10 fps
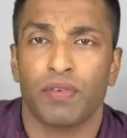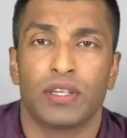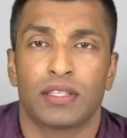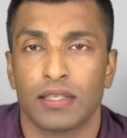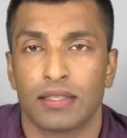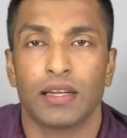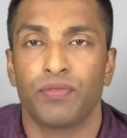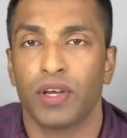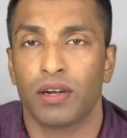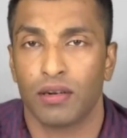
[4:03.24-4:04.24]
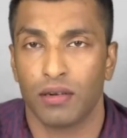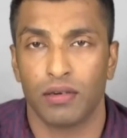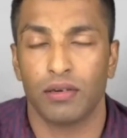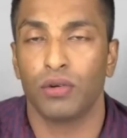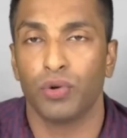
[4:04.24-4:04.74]
we have discussed that we are
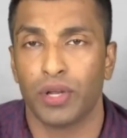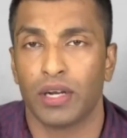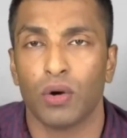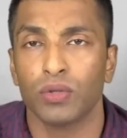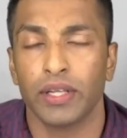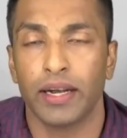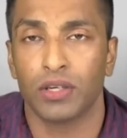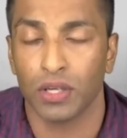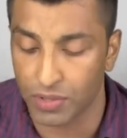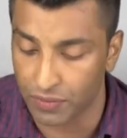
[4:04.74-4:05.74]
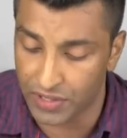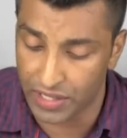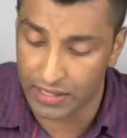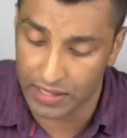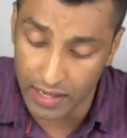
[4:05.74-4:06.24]
doing now in terms of
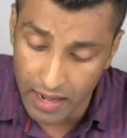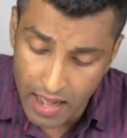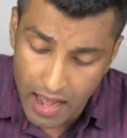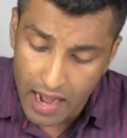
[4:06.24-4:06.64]
GST.